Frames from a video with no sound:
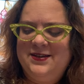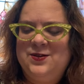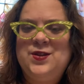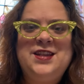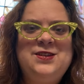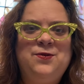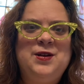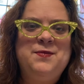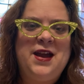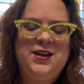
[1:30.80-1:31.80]
So that's a
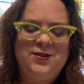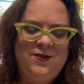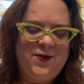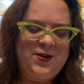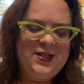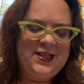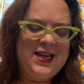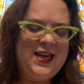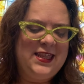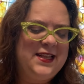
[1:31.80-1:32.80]
reminder for
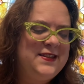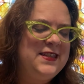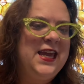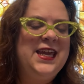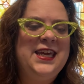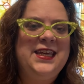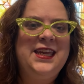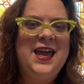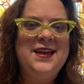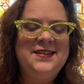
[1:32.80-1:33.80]
today that
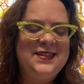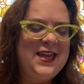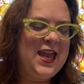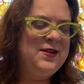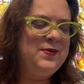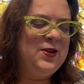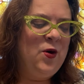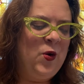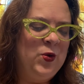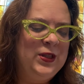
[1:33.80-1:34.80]
saying yes can be
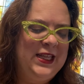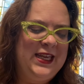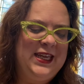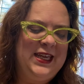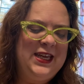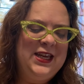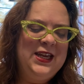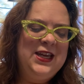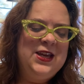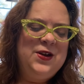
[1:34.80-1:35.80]
holy
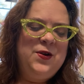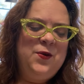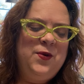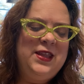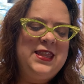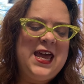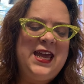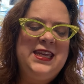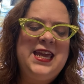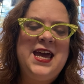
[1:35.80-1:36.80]
when
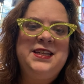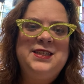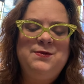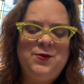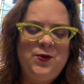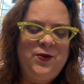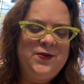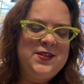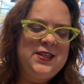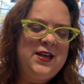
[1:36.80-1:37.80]
that yes
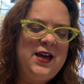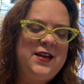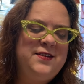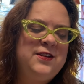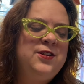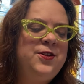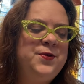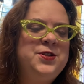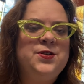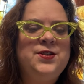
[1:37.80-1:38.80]
moves us
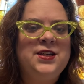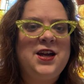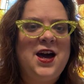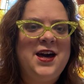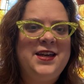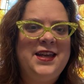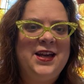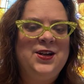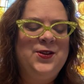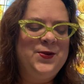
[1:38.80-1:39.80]
closer to God
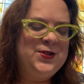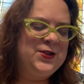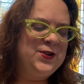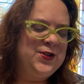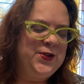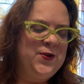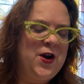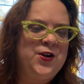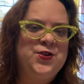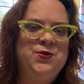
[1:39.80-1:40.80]
and closer to
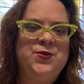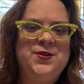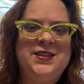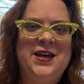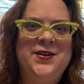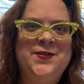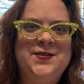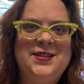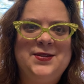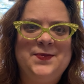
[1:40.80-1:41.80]
our true selves.